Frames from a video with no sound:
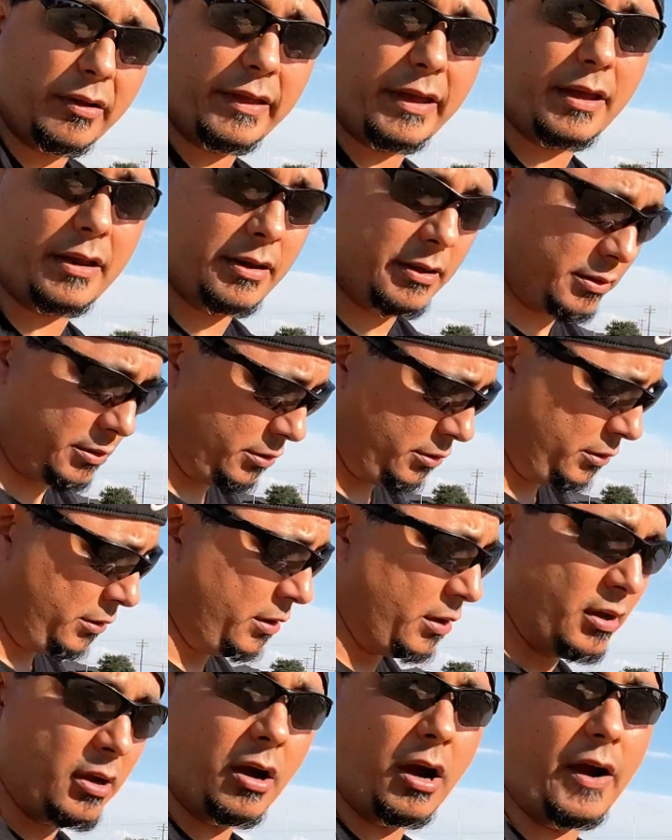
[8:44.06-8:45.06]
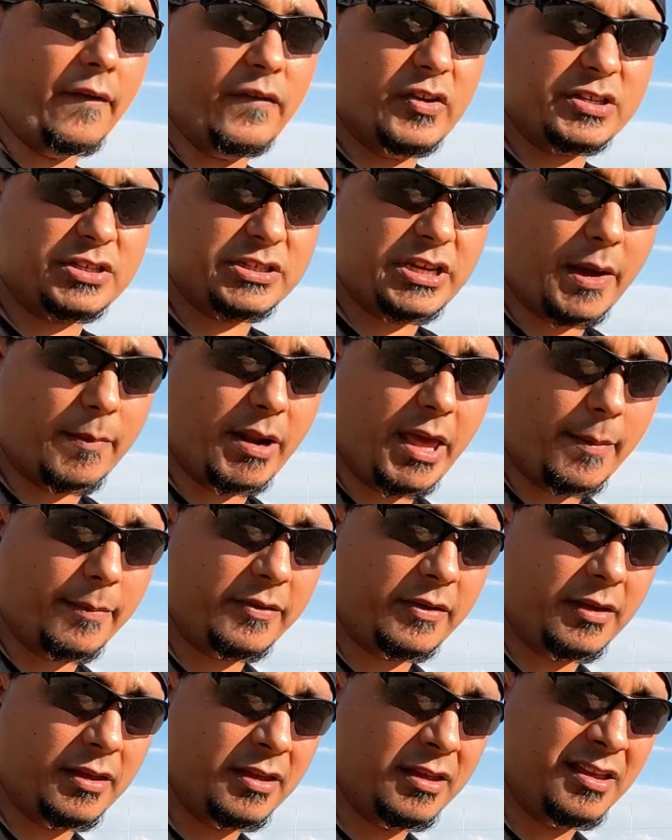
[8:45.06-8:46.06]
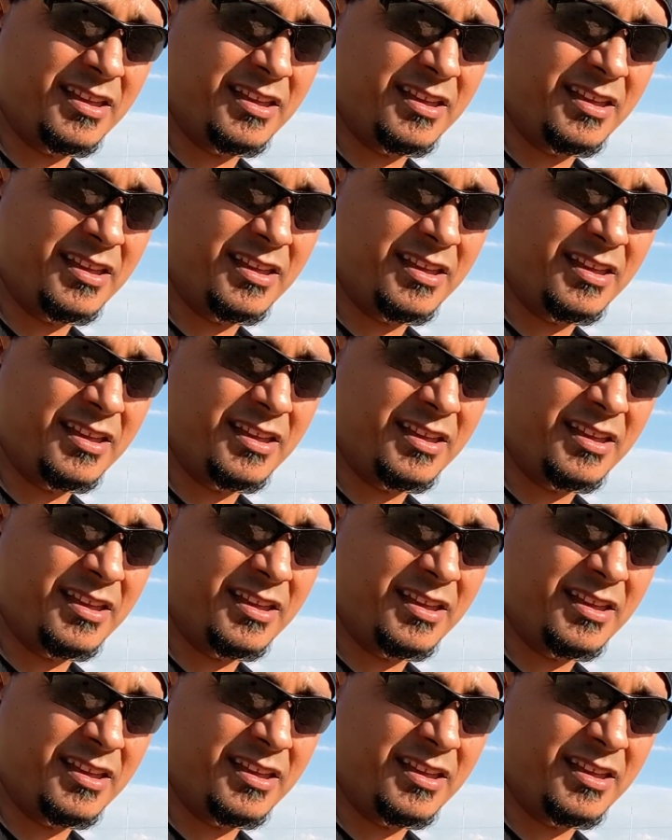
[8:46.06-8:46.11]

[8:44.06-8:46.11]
all that. All right, fission time lapse.